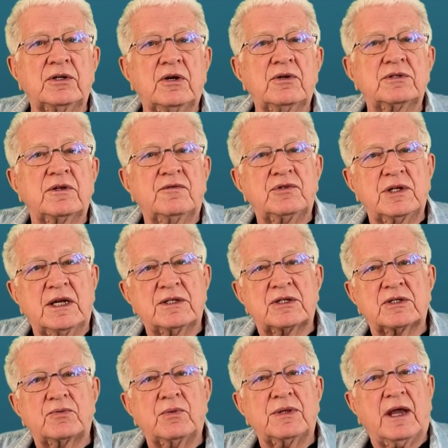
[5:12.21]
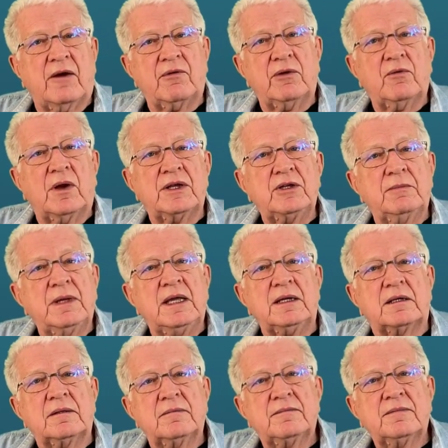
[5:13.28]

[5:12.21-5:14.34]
news of Jesus with everyone you meet.